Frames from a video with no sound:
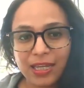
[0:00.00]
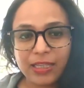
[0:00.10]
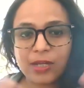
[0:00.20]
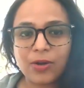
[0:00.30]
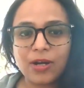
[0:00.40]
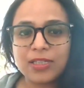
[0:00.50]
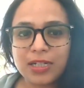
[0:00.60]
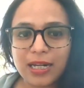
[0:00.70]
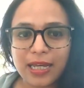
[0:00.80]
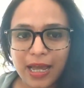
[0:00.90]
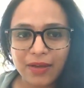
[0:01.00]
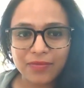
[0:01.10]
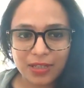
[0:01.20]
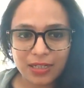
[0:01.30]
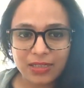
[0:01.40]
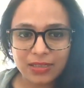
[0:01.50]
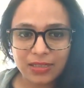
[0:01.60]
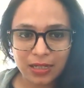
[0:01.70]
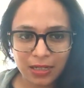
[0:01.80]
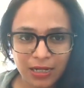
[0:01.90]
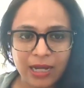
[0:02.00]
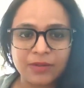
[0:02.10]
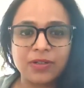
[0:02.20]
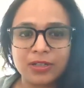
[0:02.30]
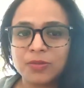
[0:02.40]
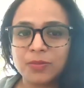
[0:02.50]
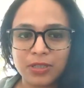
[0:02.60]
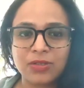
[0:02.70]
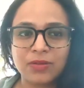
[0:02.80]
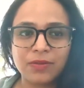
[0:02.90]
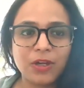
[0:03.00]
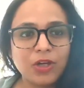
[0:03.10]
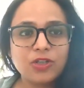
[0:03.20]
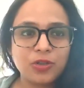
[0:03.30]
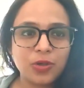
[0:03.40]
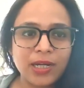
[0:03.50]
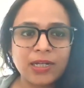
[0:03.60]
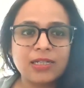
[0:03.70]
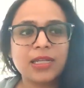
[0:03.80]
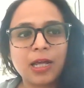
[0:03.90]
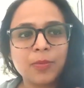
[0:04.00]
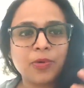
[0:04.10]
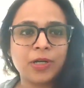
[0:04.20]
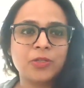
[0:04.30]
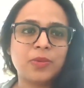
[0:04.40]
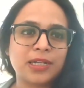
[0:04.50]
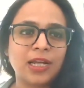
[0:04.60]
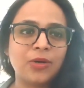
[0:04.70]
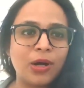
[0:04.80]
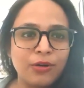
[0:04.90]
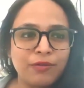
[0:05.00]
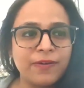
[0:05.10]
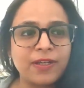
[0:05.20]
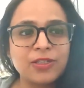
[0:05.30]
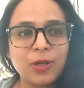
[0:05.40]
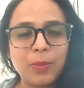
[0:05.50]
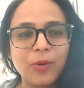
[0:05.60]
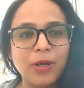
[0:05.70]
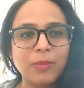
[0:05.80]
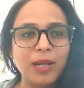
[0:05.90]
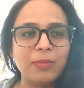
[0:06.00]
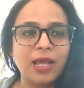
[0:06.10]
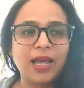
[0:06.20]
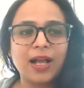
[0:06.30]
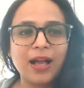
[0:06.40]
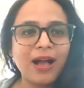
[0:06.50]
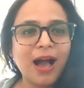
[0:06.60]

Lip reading: they constantly have these advertisements of join us and our poets will tell you how to fix your poem. And I'm like,